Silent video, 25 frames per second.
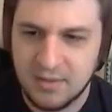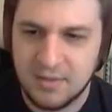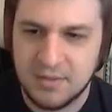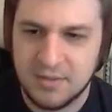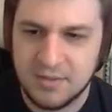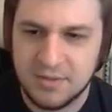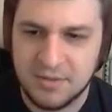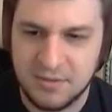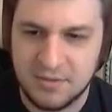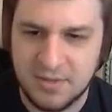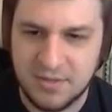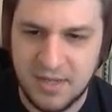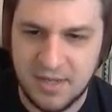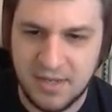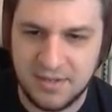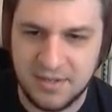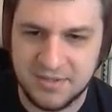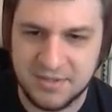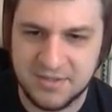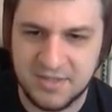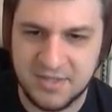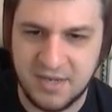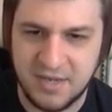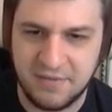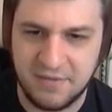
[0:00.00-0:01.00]
So Dan
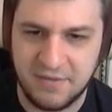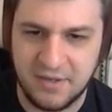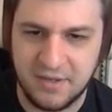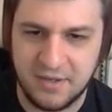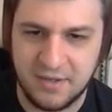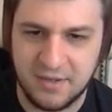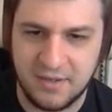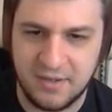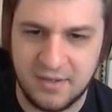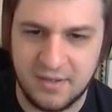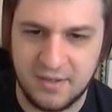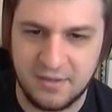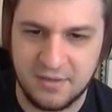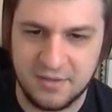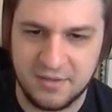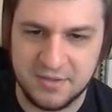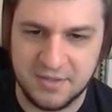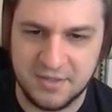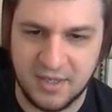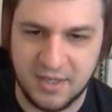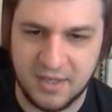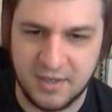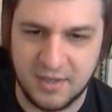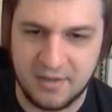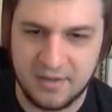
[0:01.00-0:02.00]
is saving, looks
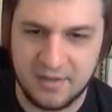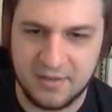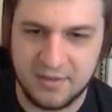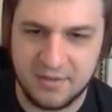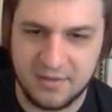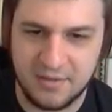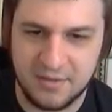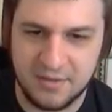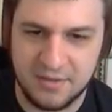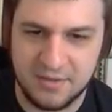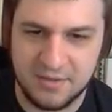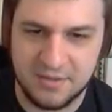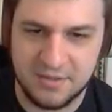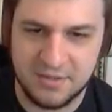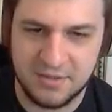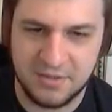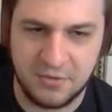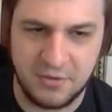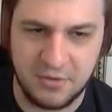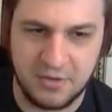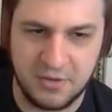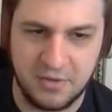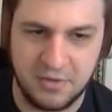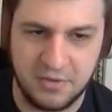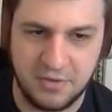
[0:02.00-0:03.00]
like
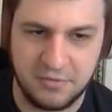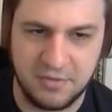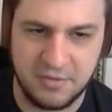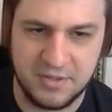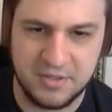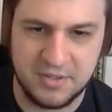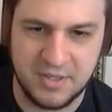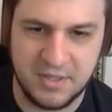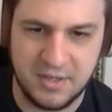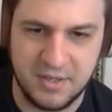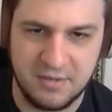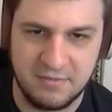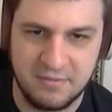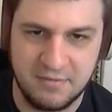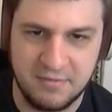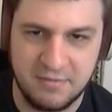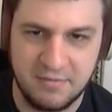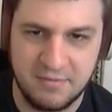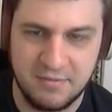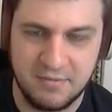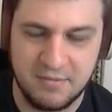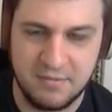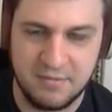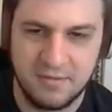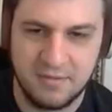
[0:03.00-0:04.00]
critical 3 save.
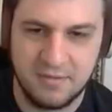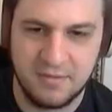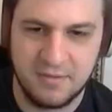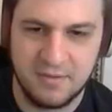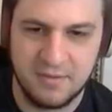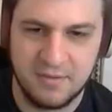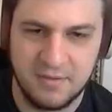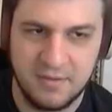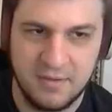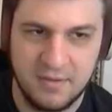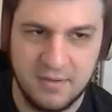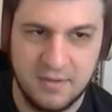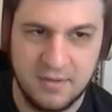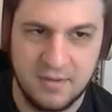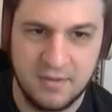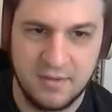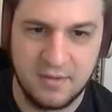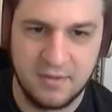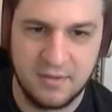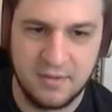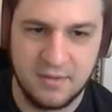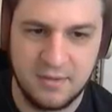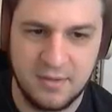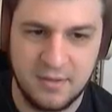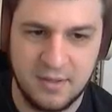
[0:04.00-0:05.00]

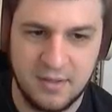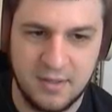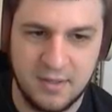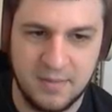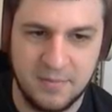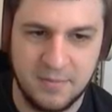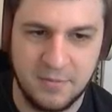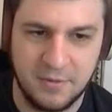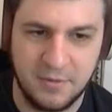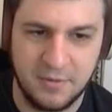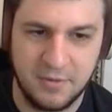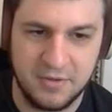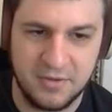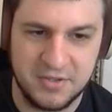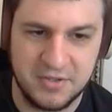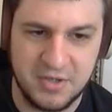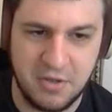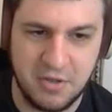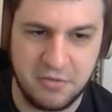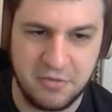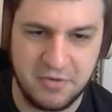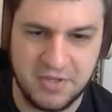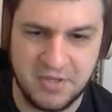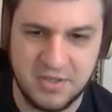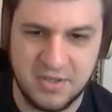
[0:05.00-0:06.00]
Well, there's no
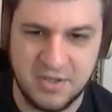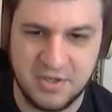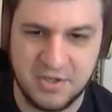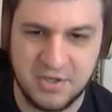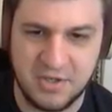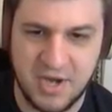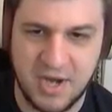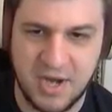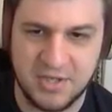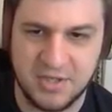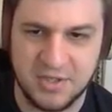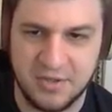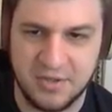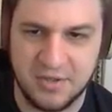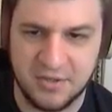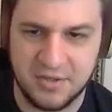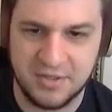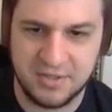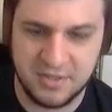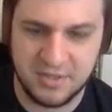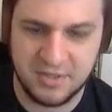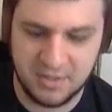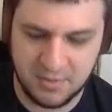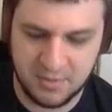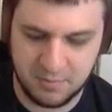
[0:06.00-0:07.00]
3s in the trash, so this
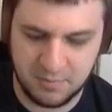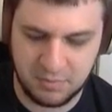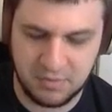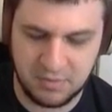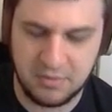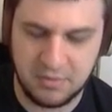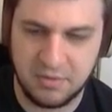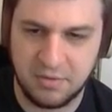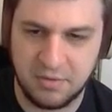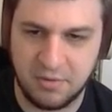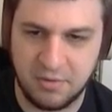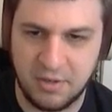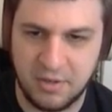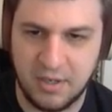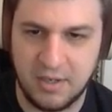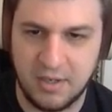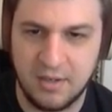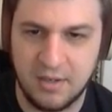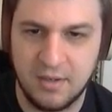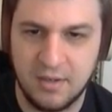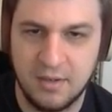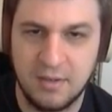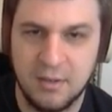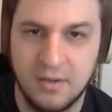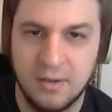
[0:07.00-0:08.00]
is either blue
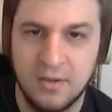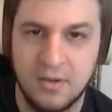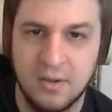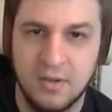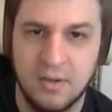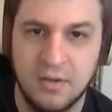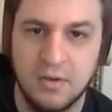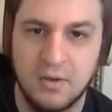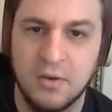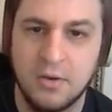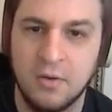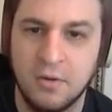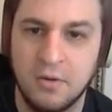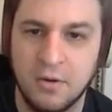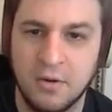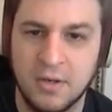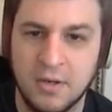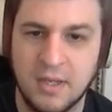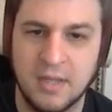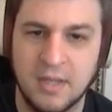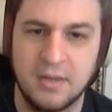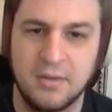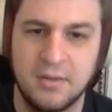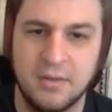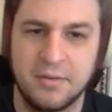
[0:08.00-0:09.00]
3 or
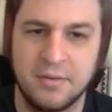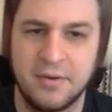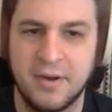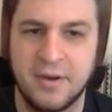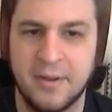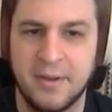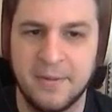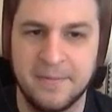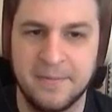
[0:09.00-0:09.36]
yellow 3.